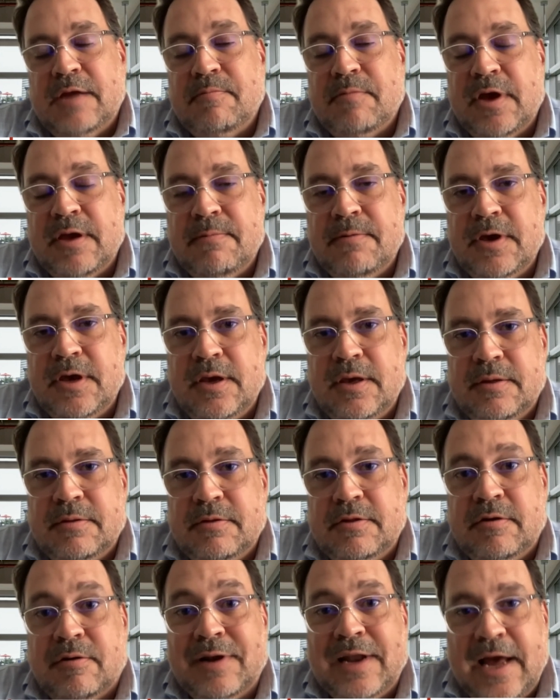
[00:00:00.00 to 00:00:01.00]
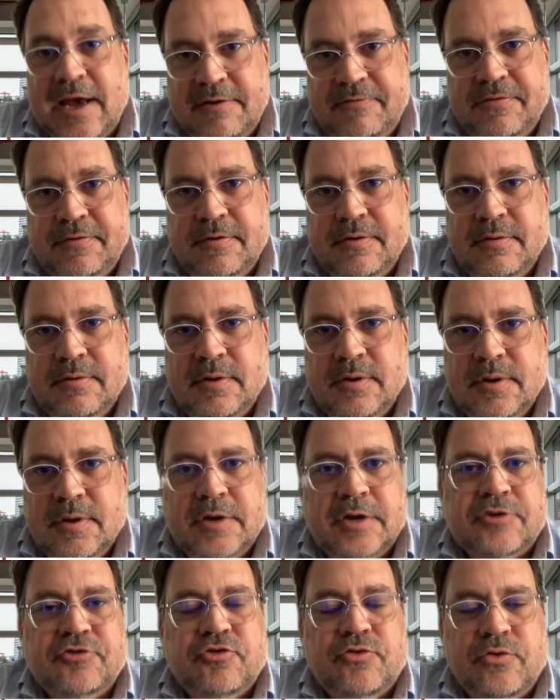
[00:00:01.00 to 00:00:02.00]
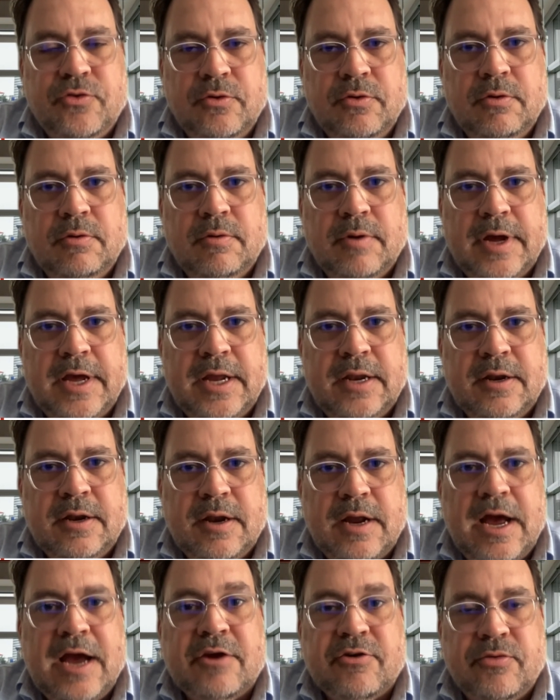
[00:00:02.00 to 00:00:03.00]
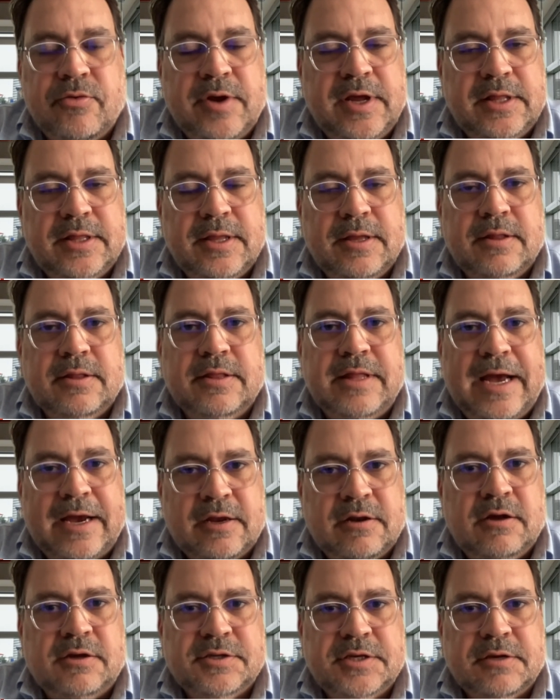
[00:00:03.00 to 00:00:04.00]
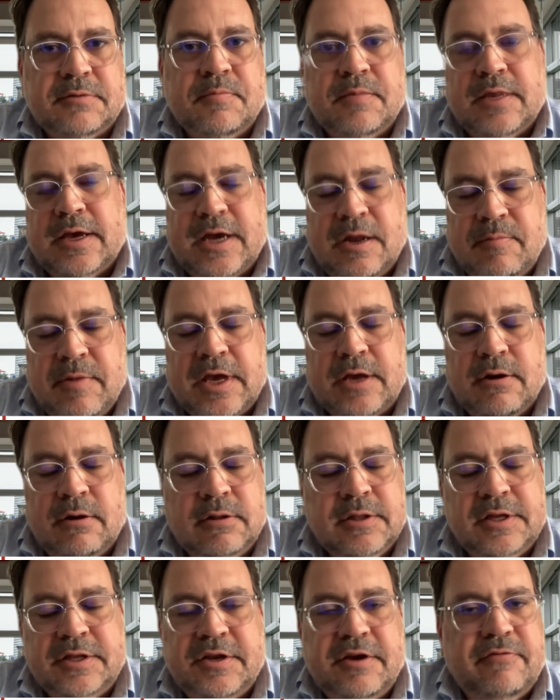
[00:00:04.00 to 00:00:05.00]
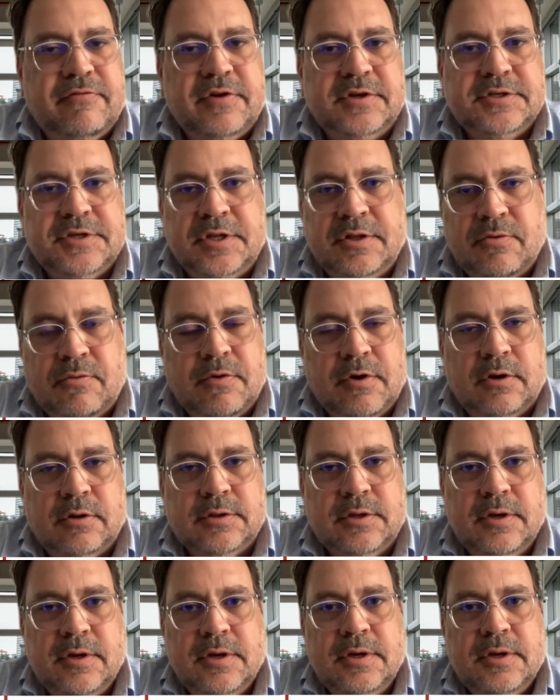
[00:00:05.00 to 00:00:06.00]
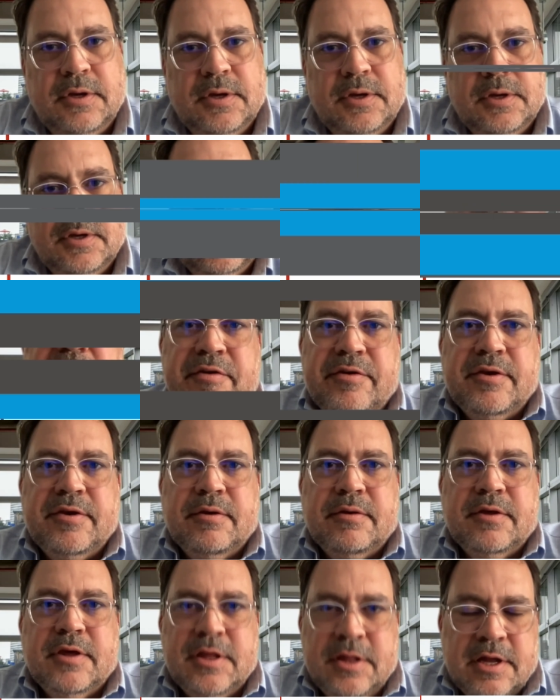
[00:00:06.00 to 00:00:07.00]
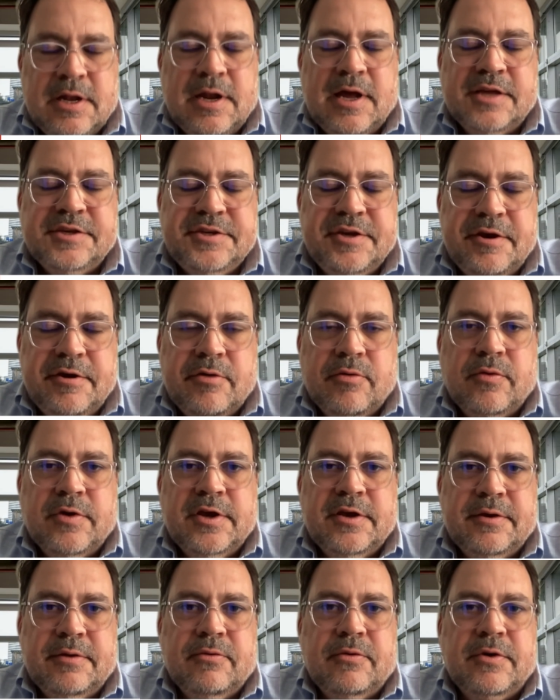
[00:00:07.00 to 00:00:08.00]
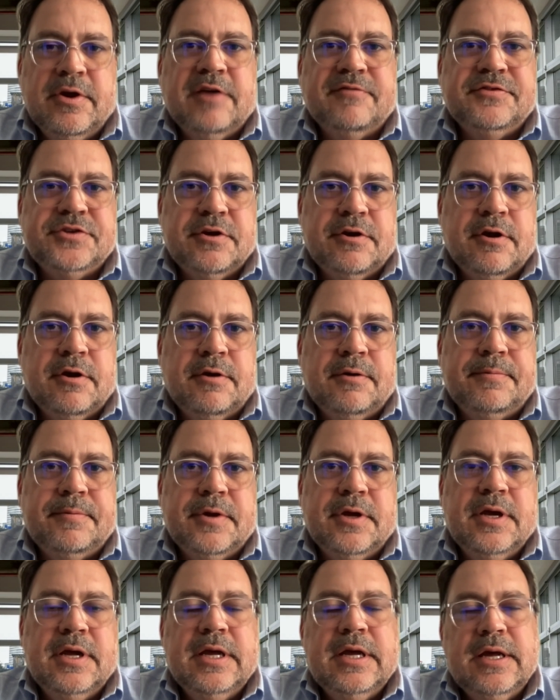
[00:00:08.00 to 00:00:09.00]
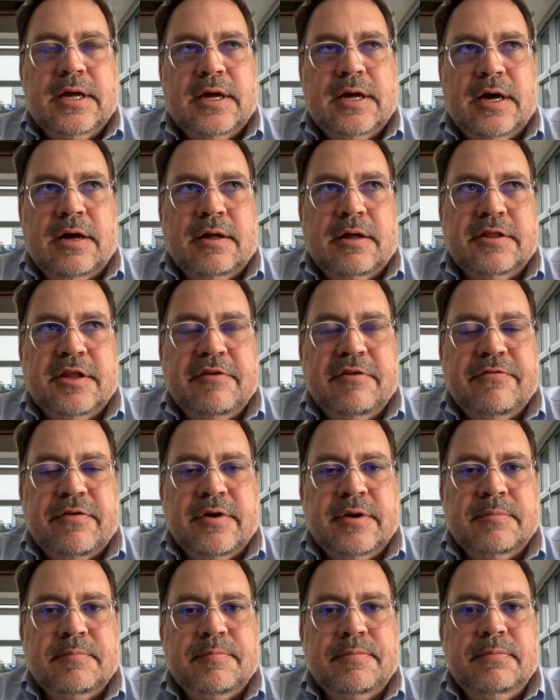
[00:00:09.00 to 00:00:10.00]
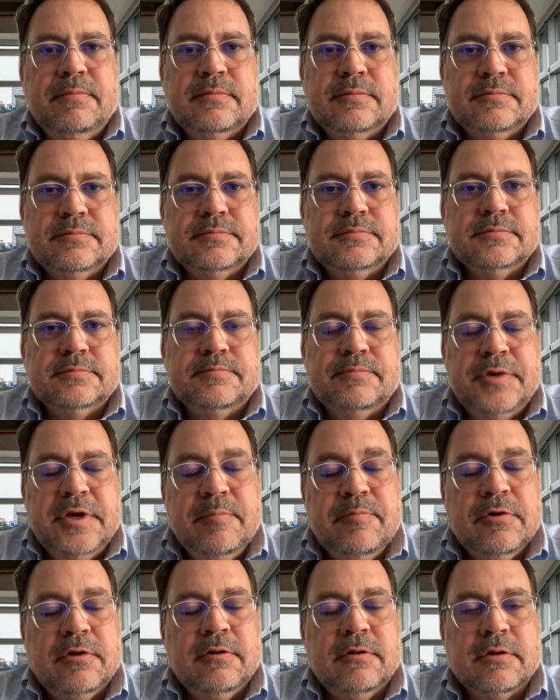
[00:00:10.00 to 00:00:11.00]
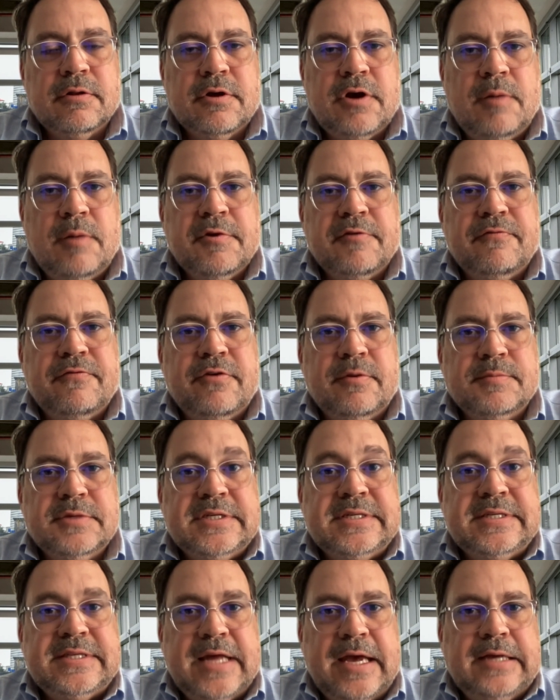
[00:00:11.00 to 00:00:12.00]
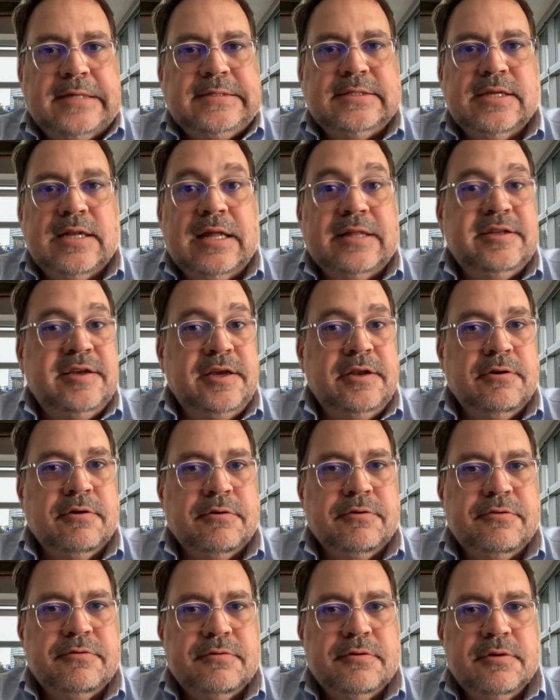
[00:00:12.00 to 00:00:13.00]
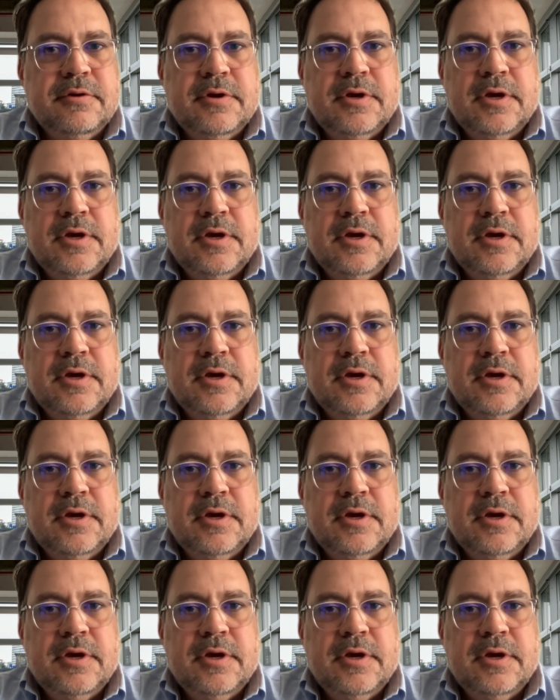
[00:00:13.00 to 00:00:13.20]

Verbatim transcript: and maybe their life. A true and accurate diagnostic can make all the difference in the world. In the last year, we, we have served uh, different people coming from the States, Latinos,